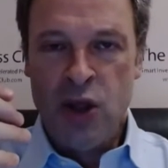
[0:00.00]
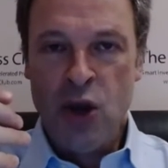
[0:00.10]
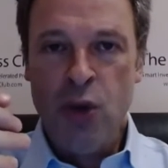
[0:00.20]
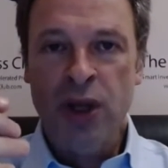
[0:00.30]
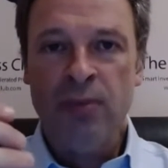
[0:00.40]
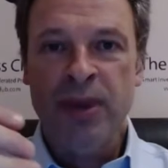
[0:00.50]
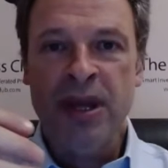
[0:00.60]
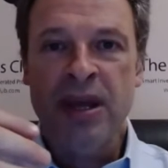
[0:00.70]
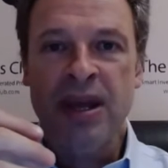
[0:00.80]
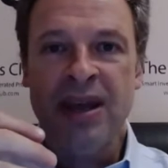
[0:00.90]
you will
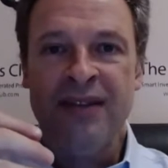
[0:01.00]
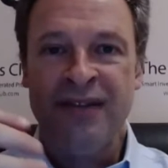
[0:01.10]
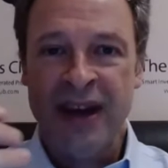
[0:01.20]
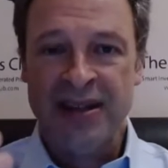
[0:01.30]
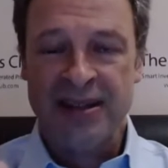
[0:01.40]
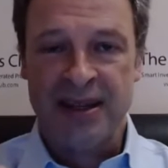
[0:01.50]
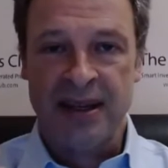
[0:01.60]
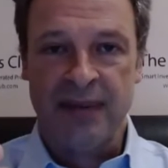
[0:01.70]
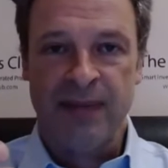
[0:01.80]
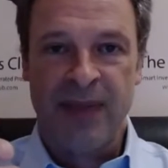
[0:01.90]
be
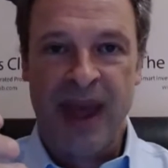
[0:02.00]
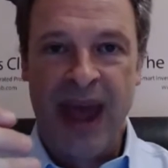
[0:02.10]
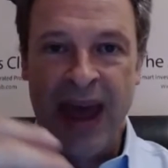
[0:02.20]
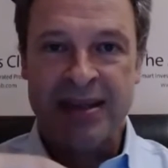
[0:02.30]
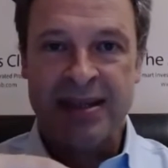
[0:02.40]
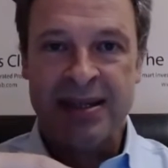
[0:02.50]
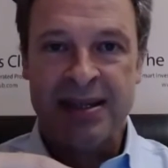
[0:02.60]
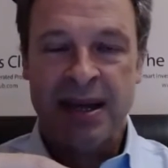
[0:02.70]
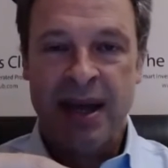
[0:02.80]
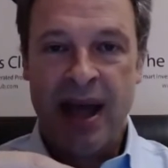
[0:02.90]
investing
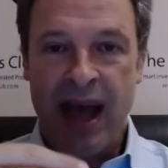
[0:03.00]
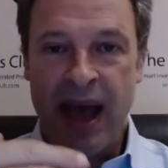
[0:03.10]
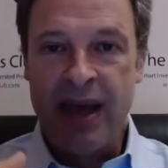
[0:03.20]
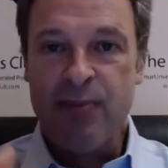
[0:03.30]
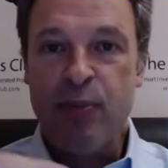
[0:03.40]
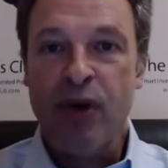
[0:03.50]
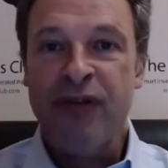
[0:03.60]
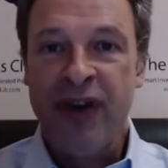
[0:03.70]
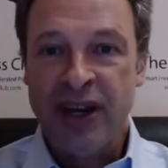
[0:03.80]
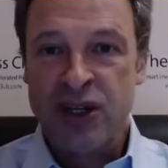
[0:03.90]
as a
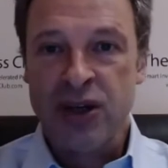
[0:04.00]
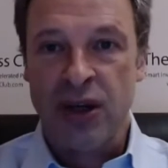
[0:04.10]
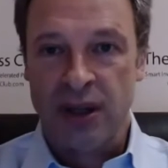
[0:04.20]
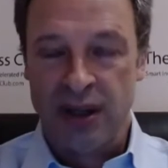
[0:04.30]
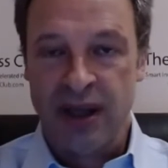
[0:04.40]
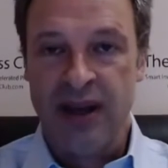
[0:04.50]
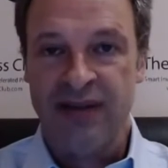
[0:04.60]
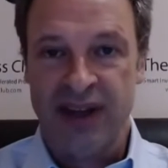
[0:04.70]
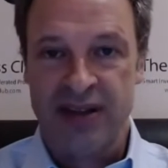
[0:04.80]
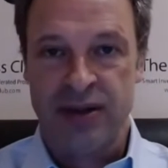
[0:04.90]
professional
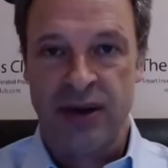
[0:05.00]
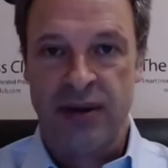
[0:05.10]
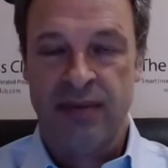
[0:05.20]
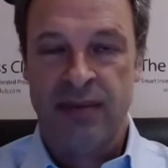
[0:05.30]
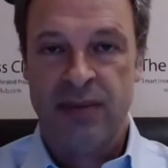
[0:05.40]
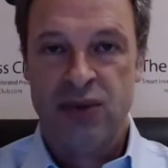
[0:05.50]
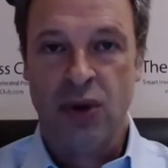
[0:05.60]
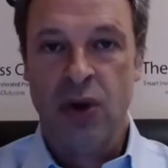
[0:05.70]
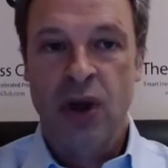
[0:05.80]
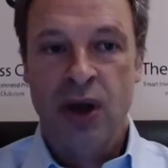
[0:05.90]
investor.
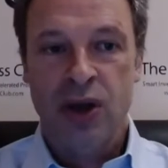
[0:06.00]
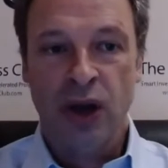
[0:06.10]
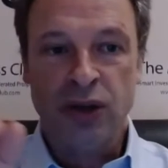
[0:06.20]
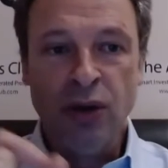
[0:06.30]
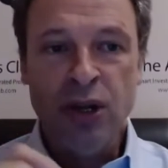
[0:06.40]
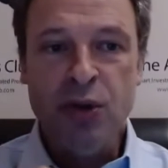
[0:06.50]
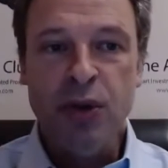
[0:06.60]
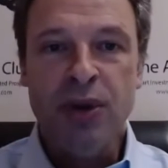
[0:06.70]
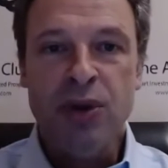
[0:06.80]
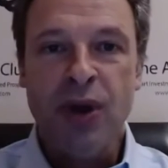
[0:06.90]
So not only
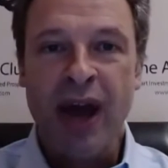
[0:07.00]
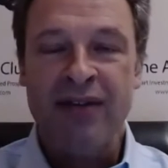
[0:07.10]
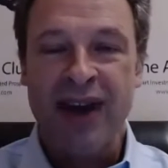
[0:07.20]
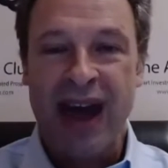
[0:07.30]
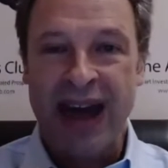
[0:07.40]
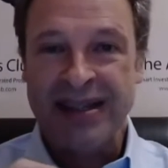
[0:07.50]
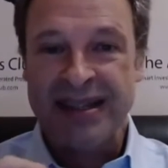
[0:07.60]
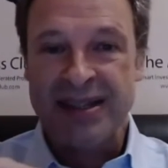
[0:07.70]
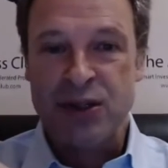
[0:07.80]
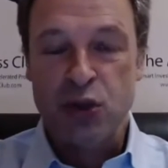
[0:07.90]
will you have
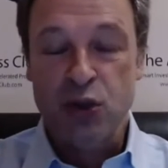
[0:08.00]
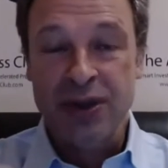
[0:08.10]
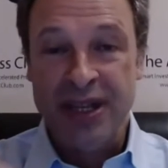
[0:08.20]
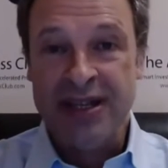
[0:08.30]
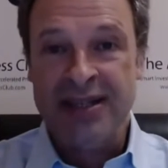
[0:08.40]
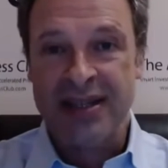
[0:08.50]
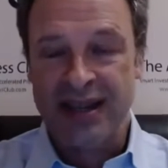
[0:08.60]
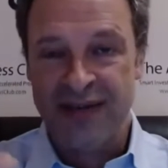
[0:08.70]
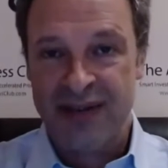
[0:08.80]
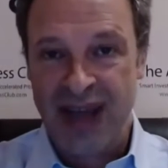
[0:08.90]
access to these
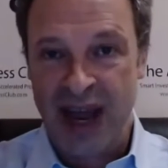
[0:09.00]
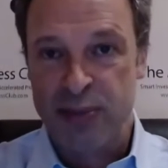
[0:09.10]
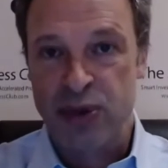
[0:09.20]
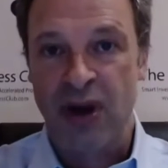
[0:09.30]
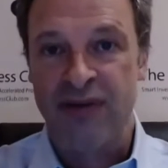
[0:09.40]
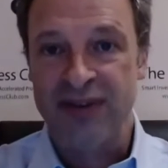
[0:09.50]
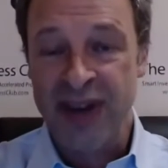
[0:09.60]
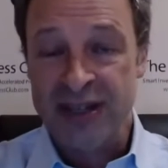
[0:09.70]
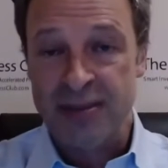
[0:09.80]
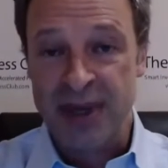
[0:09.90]
types of
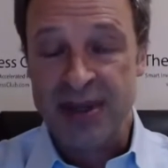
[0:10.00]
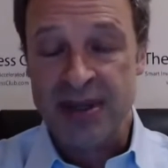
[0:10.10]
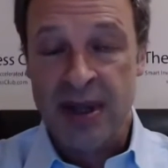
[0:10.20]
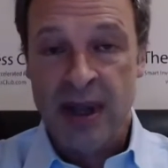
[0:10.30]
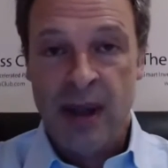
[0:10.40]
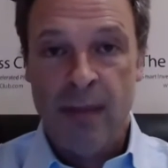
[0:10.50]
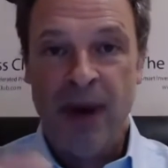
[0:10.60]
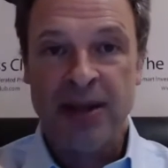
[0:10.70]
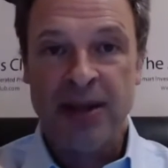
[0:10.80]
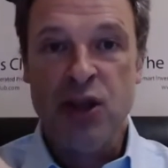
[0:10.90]
investments,
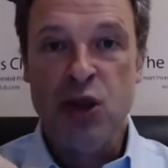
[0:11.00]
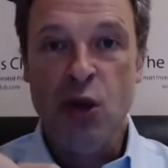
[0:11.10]
but